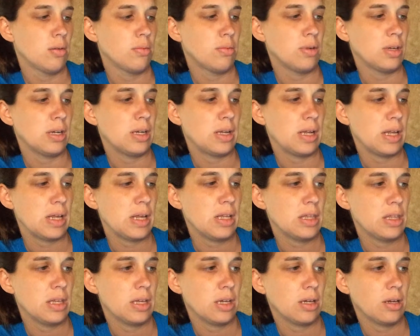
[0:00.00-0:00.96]
When a
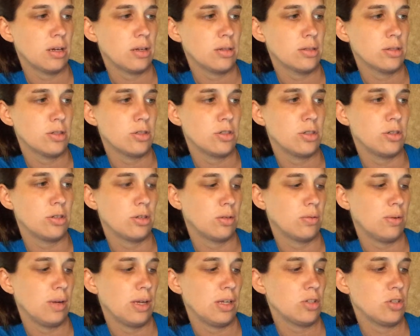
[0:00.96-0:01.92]
need that causes you to
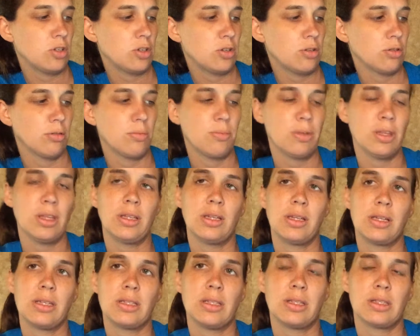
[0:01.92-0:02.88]
question your
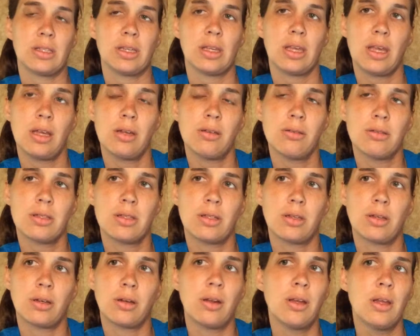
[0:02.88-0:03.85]
abilities as a
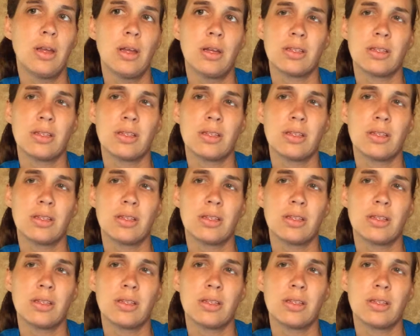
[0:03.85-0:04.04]
counselor,